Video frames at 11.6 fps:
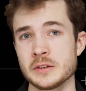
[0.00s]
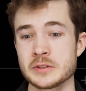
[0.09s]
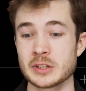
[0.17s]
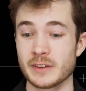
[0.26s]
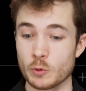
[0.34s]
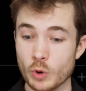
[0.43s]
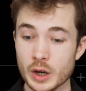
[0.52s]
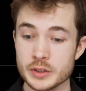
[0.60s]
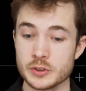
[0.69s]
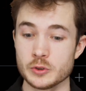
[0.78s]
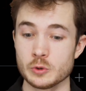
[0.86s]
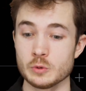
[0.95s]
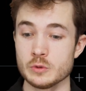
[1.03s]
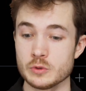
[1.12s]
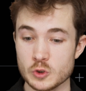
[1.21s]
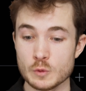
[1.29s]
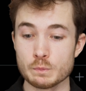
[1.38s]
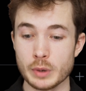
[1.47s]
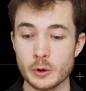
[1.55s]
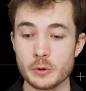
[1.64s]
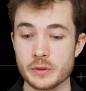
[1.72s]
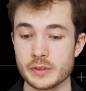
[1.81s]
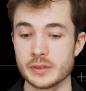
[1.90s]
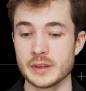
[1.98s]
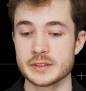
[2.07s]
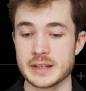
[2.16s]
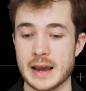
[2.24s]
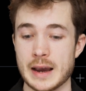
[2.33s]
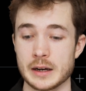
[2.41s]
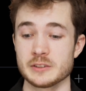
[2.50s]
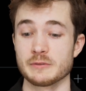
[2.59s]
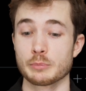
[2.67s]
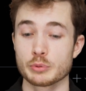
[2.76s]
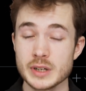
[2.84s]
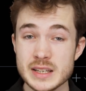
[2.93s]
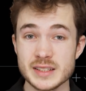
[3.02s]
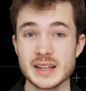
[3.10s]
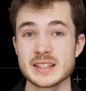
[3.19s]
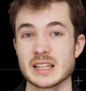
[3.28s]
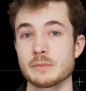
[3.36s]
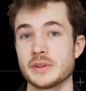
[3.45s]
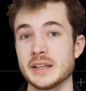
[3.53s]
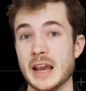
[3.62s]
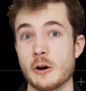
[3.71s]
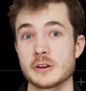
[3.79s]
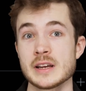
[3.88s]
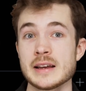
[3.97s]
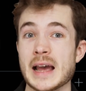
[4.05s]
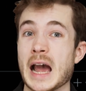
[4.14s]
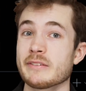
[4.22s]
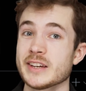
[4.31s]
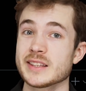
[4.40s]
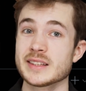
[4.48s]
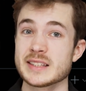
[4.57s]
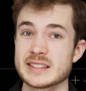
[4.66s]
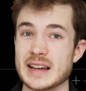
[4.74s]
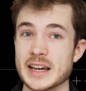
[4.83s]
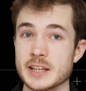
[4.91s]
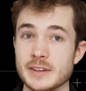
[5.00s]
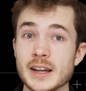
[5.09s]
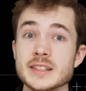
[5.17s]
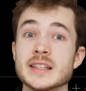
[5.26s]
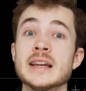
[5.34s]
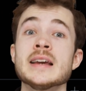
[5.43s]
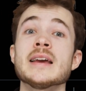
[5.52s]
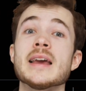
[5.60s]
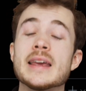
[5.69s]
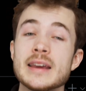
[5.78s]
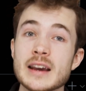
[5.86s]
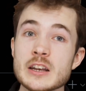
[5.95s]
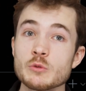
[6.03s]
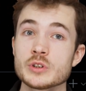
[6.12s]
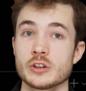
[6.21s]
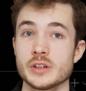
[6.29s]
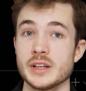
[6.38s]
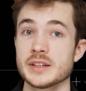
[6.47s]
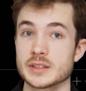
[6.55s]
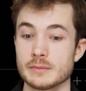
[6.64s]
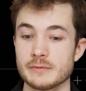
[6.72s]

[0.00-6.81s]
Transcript: So if I want to do both this act of printing something out, having this side effect, and returning some